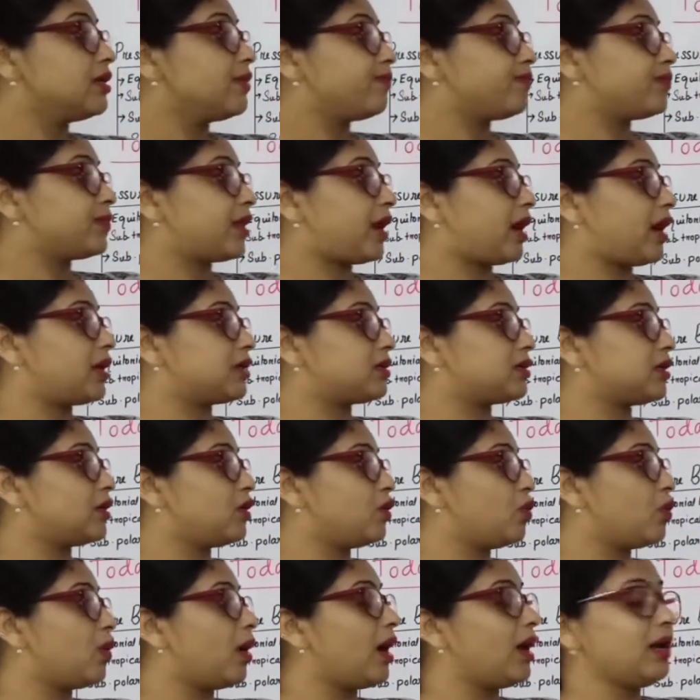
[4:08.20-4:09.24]
that
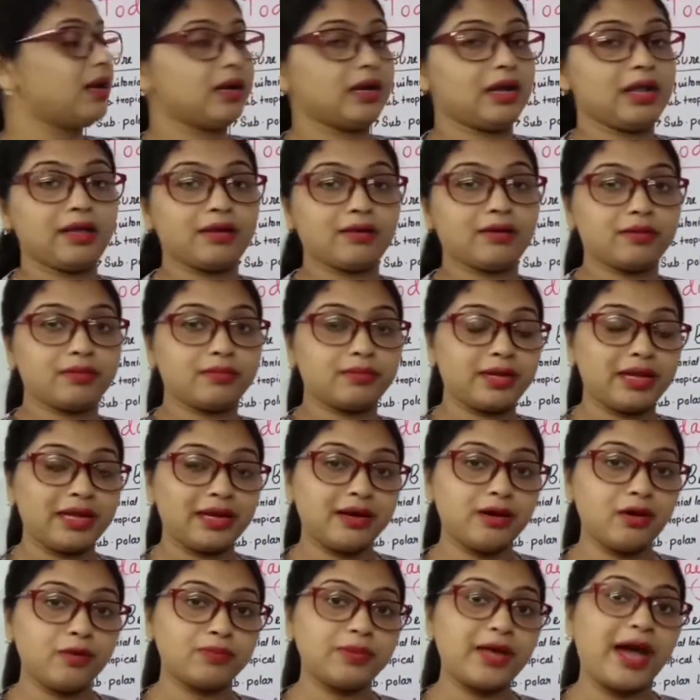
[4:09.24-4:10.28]
lower
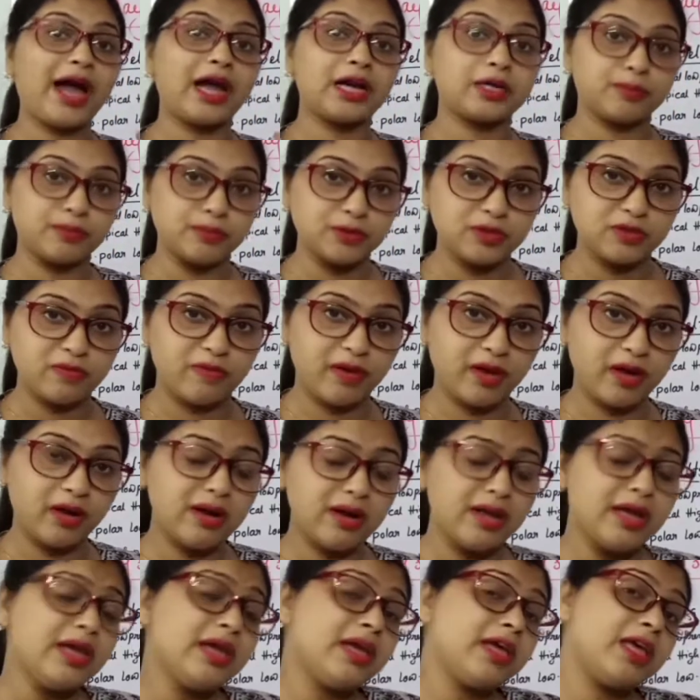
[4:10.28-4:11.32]
layer of the
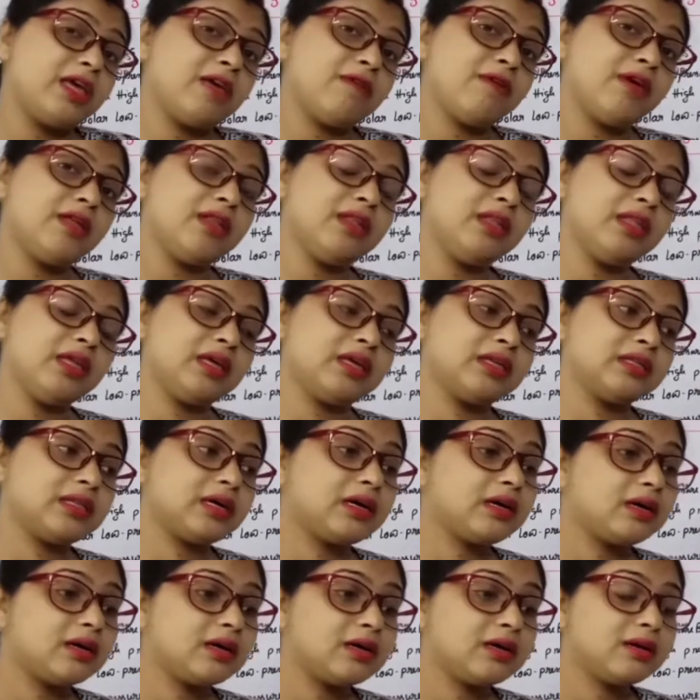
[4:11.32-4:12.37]
atmosphere. Even in
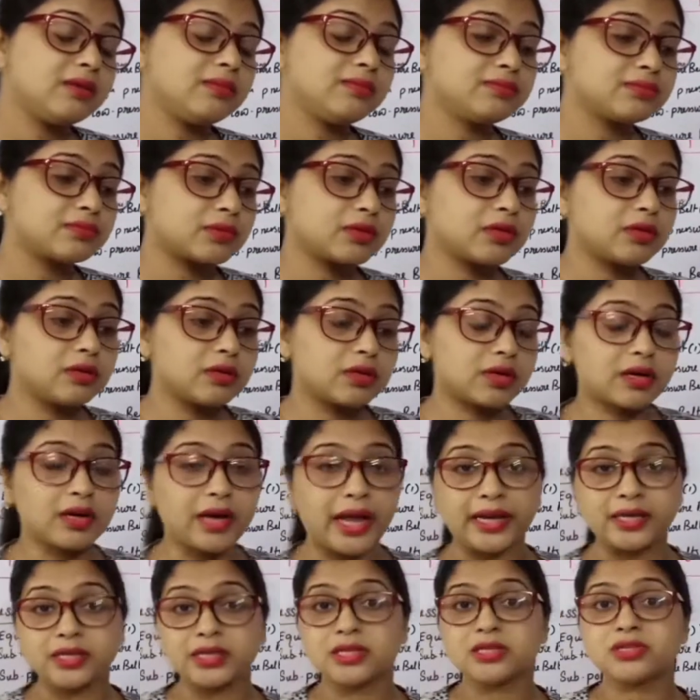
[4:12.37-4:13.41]
the
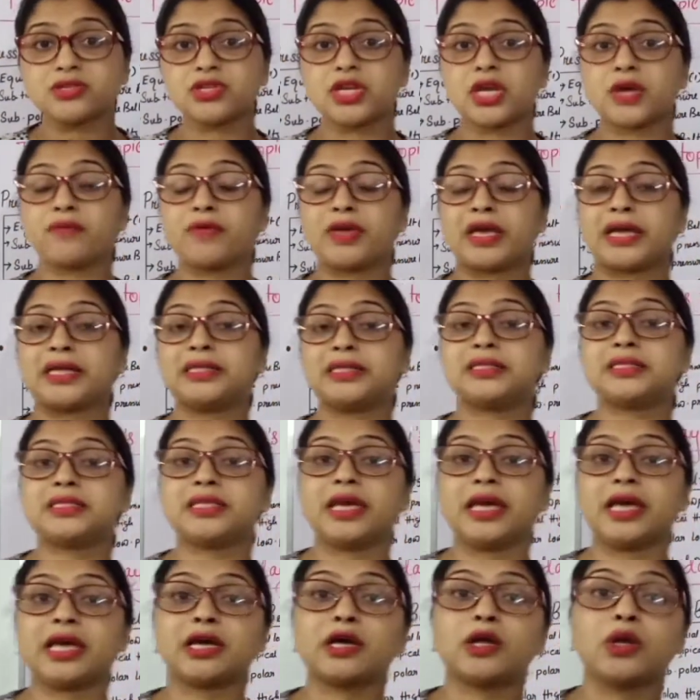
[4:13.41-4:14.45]
characteristic, we can
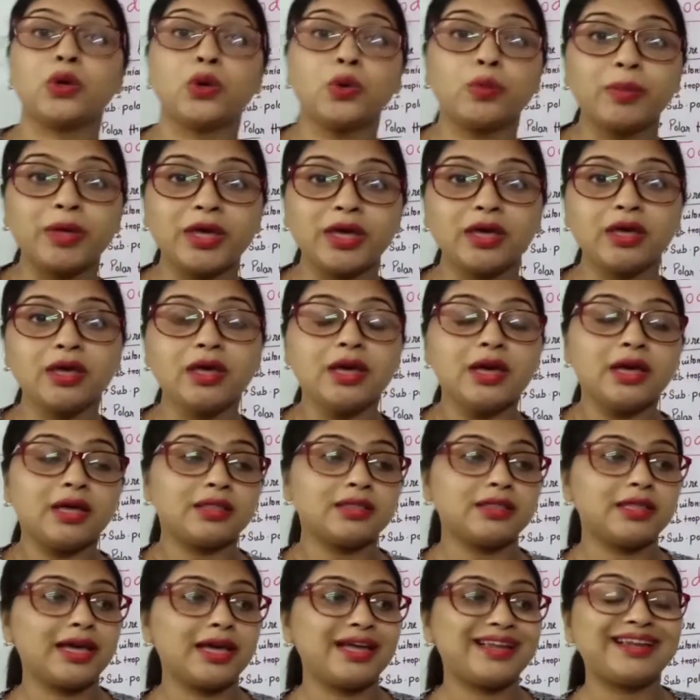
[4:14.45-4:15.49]
say gloomy,
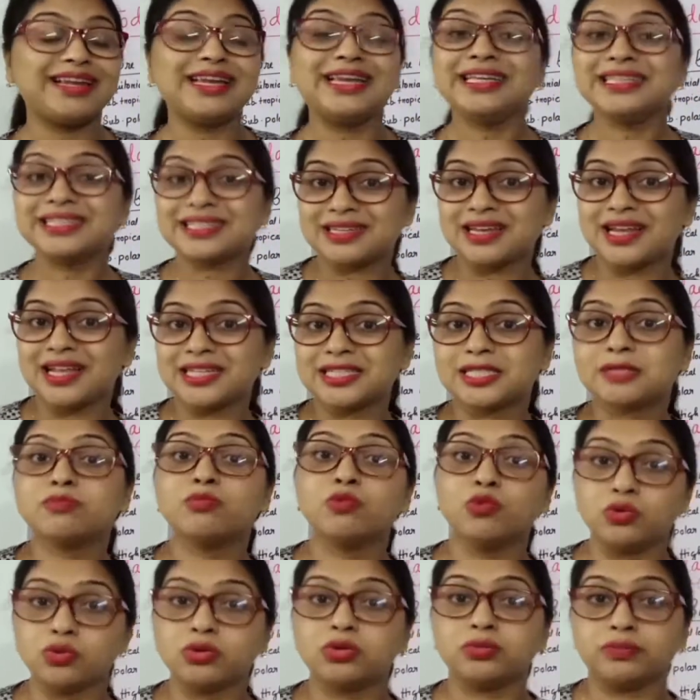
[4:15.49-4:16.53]
then listless
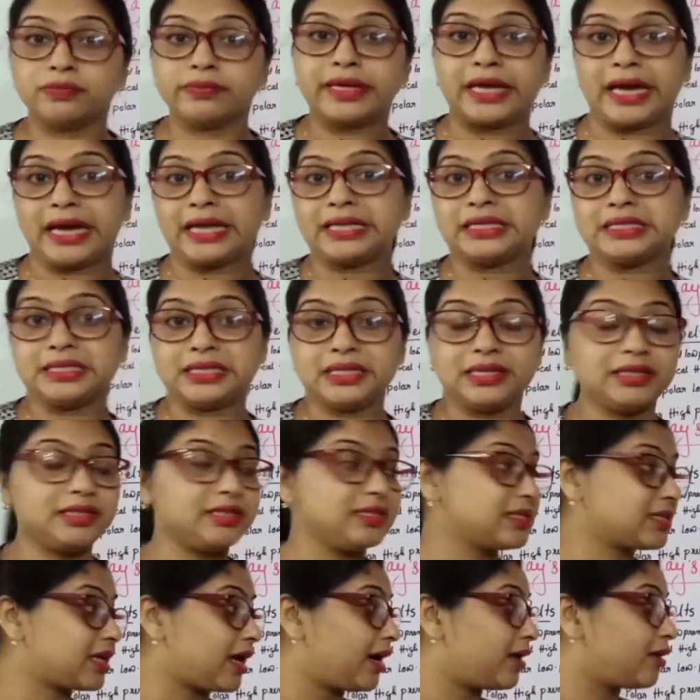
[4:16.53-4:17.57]
mood, we can see
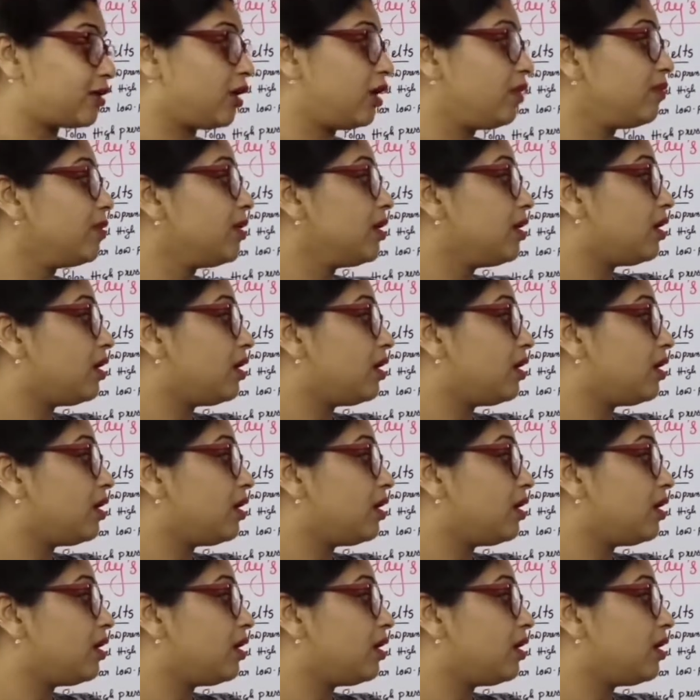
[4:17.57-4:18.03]
this kind of